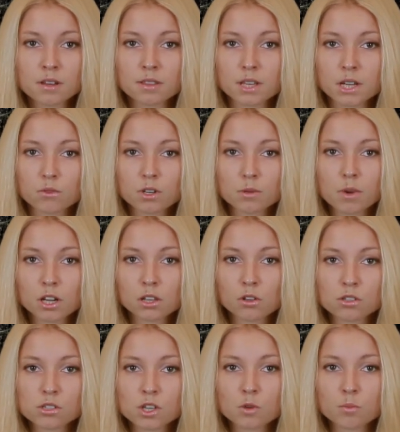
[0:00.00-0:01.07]
The greenback
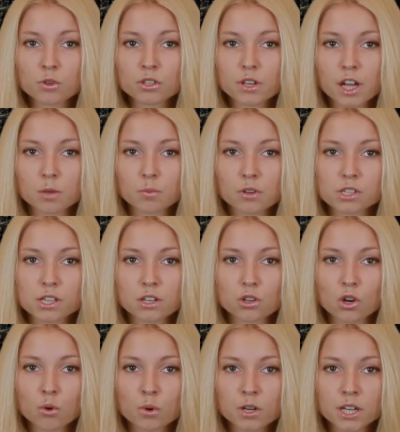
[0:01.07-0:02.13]
lost 0.8%
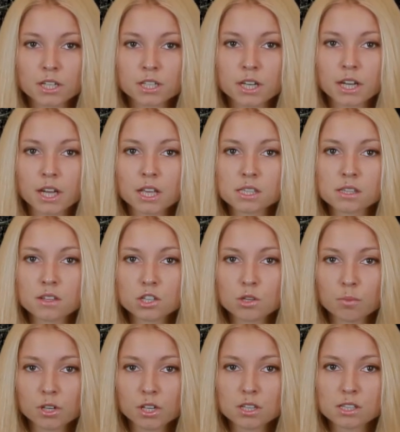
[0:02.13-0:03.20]
overnight against the
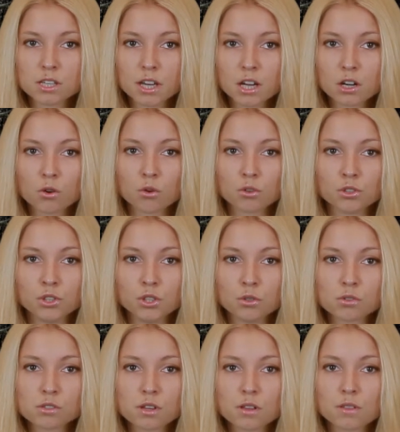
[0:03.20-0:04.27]
Japanese yen on
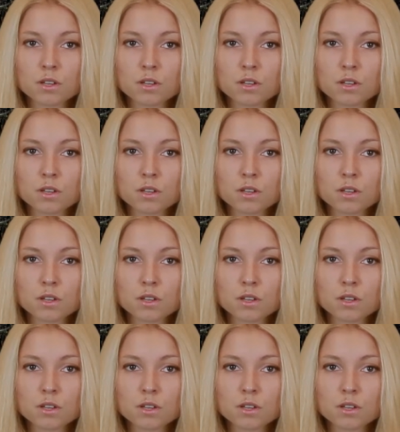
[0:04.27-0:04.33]
news